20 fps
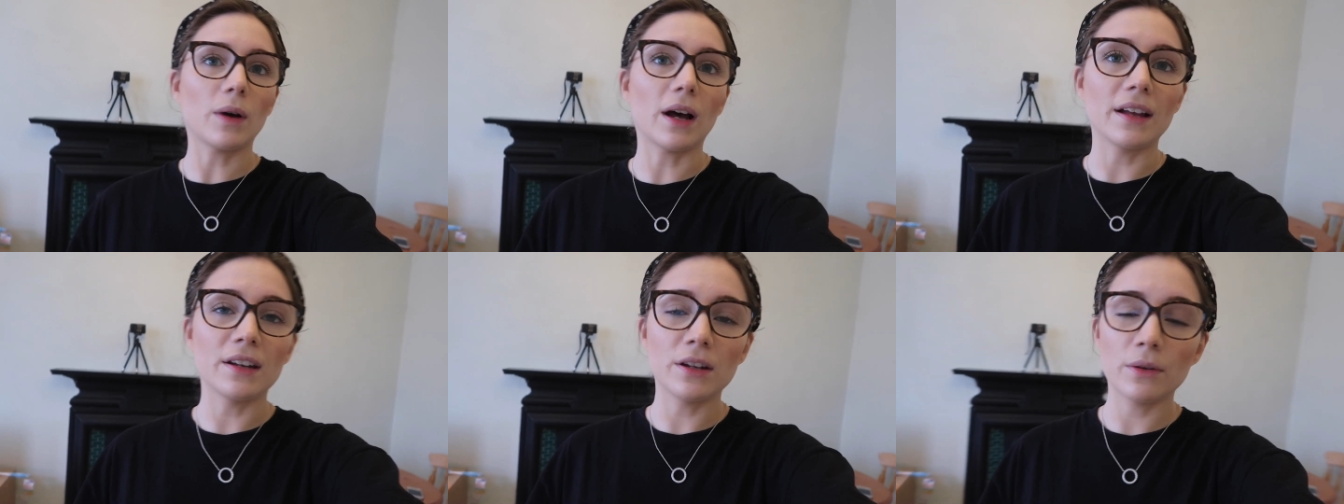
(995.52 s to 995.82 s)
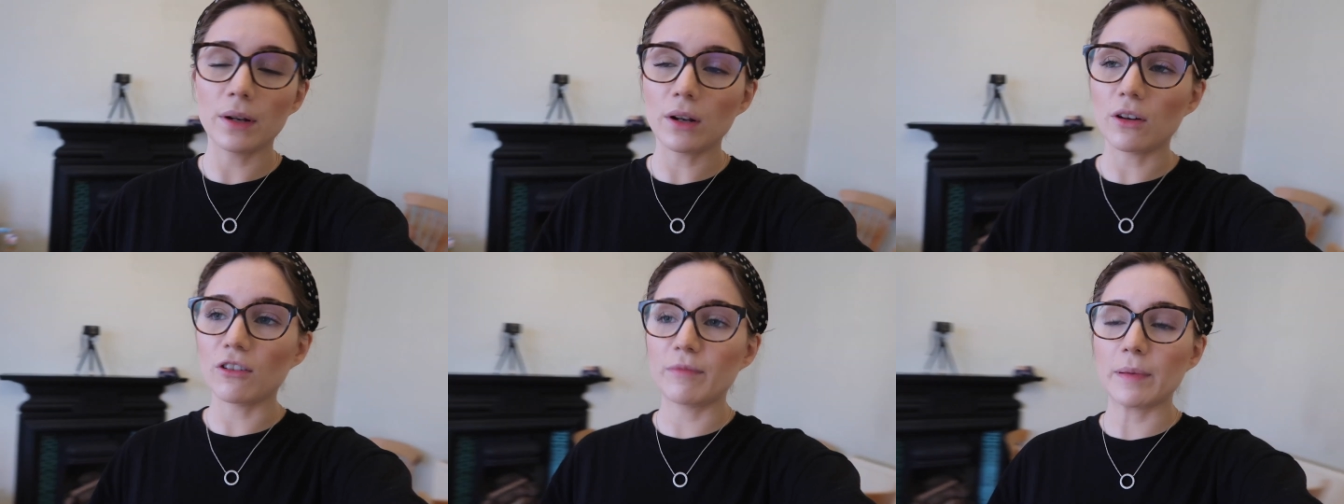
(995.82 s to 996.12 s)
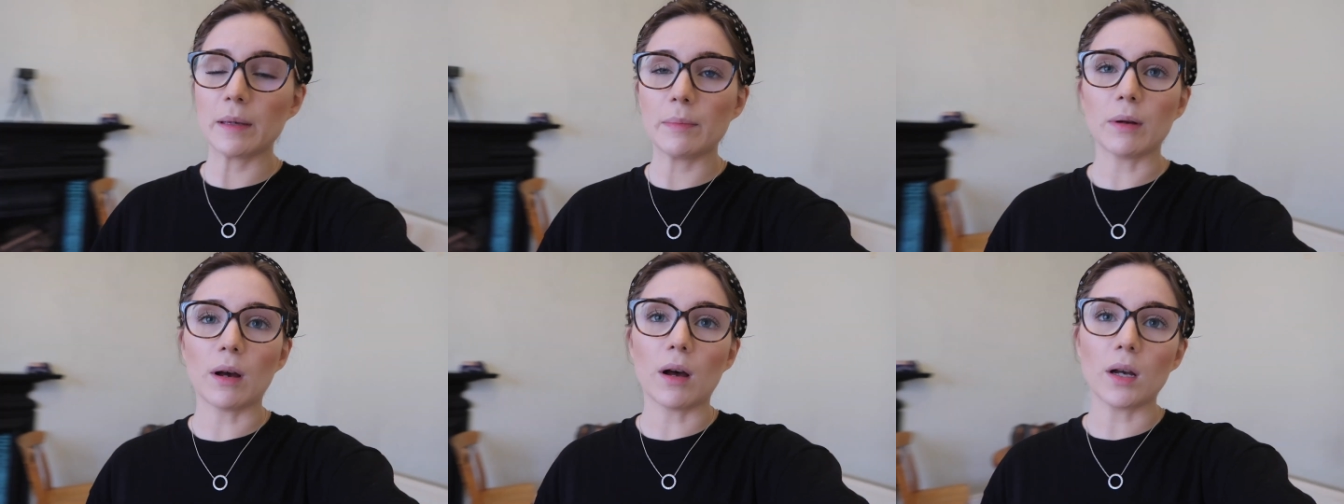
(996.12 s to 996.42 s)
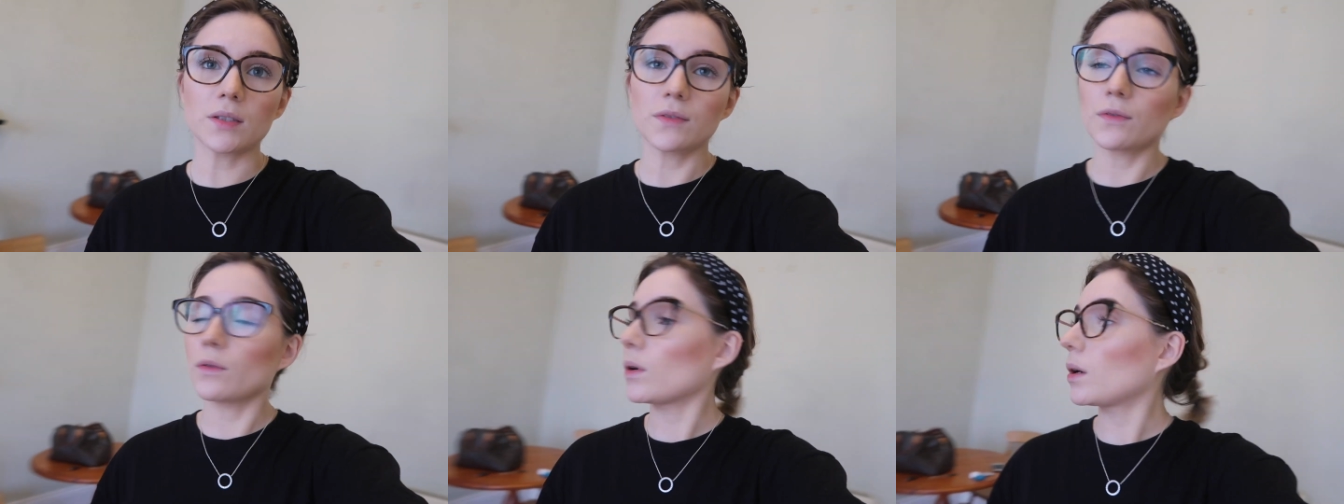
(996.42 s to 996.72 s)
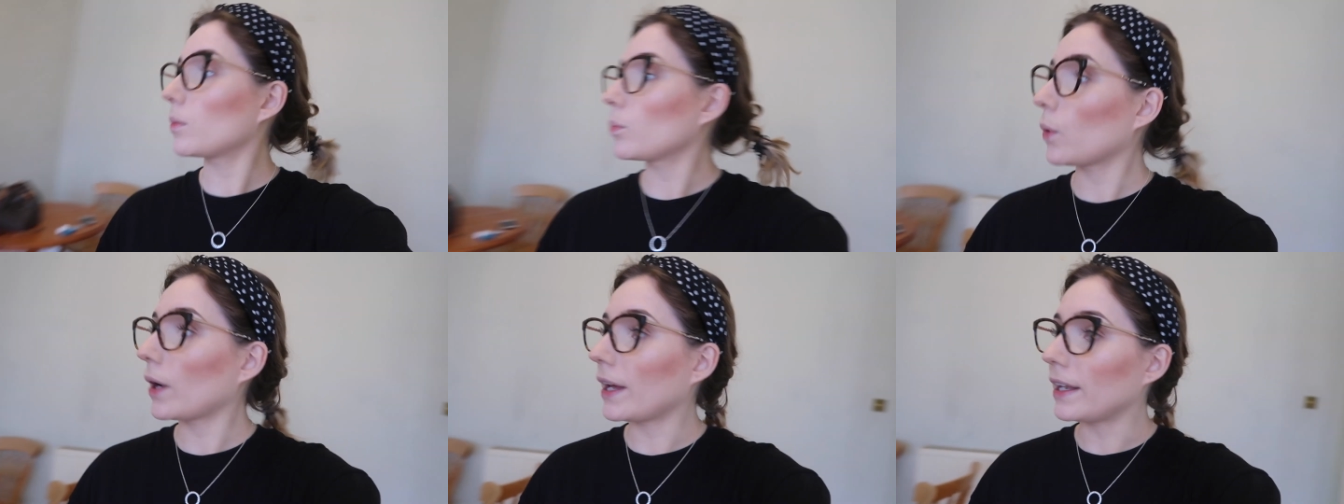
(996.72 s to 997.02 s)
Well, I know a lot of people asked for
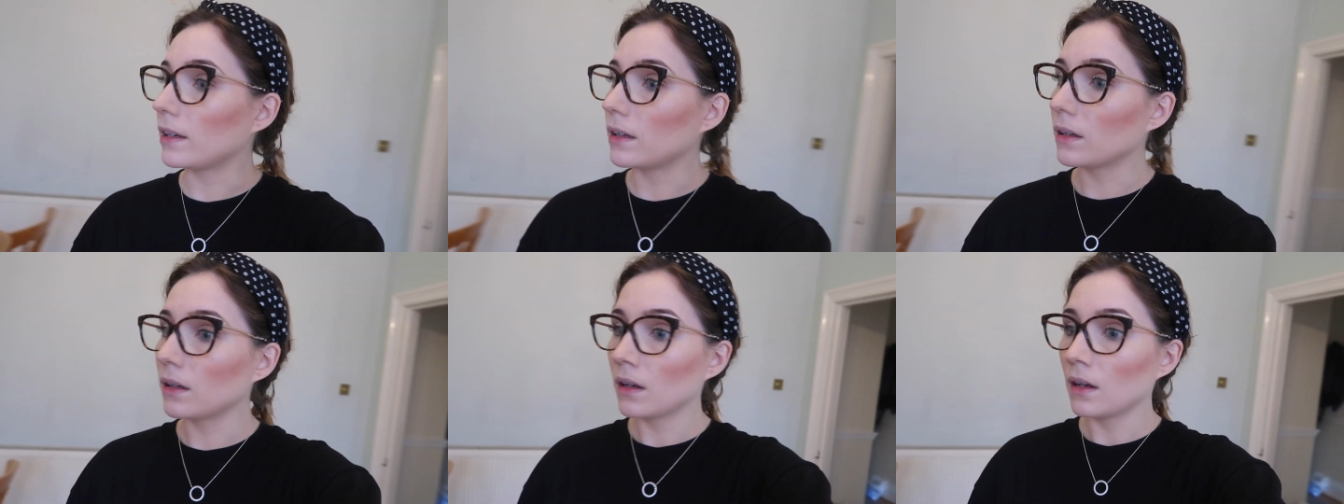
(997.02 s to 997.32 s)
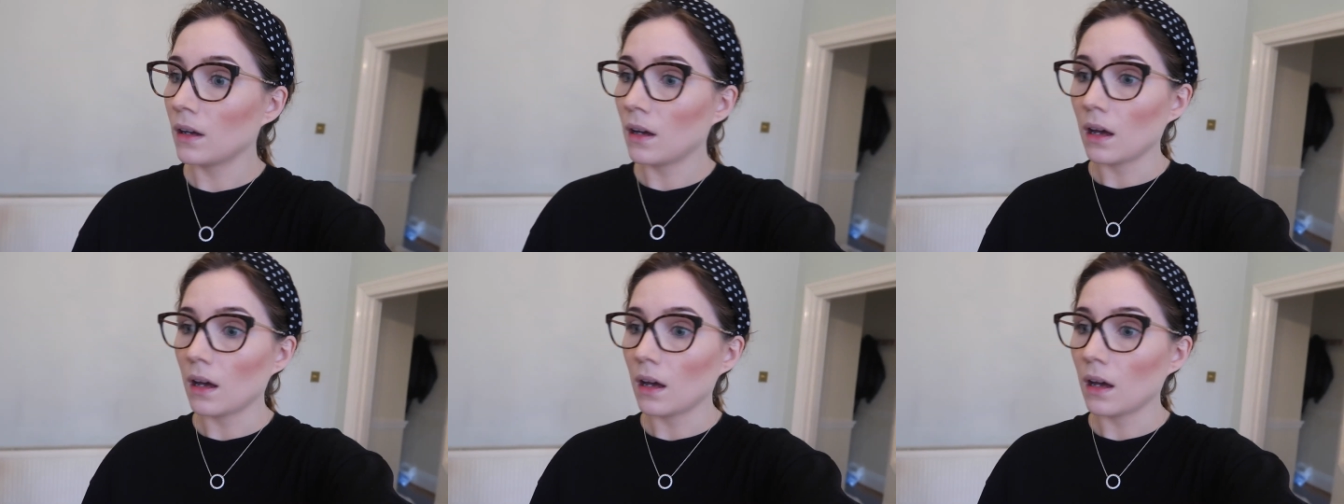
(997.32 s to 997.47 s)
one when